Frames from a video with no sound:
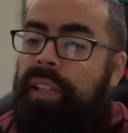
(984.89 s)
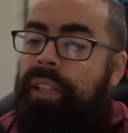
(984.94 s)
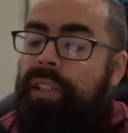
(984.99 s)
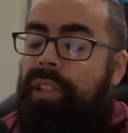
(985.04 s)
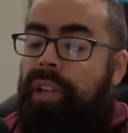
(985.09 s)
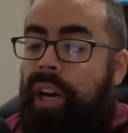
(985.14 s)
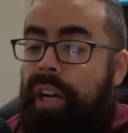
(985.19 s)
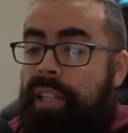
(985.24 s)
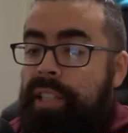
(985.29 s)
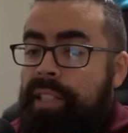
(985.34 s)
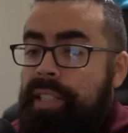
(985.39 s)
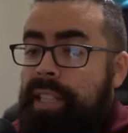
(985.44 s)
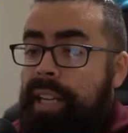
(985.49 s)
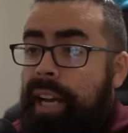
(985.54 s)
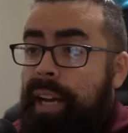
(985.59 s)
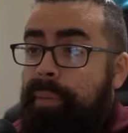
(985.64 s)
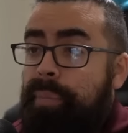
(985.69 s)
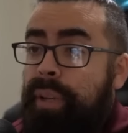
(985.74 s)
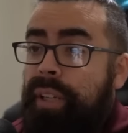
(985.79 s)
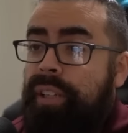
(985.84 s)

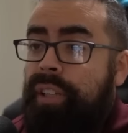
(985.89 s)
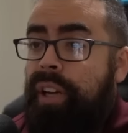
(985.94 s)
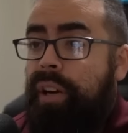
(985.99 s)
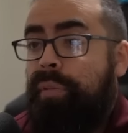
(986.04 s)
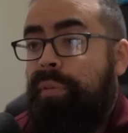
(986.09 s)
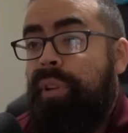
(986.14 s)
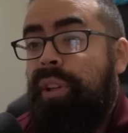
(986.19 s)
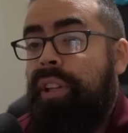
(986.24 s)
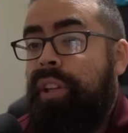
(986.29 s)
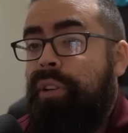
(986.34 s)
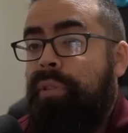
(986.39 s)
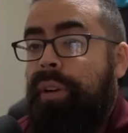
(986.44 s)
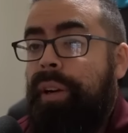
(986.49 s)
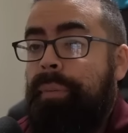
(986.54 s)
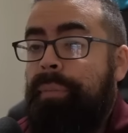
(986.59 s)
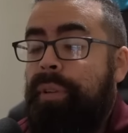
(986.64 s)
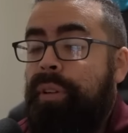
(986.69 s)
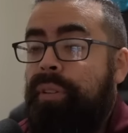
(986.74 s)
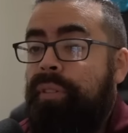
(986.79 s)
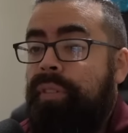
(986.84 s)
non-stab and not really a
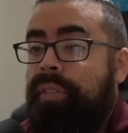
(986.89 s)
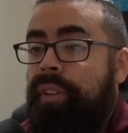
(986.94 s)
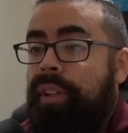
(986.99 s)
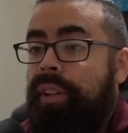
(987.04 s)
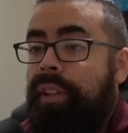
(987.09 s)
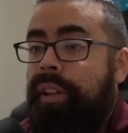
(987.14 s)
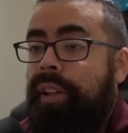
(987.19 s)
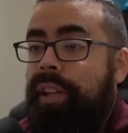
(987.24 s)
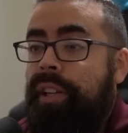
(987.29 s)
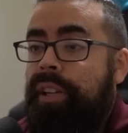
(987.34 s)
great move in a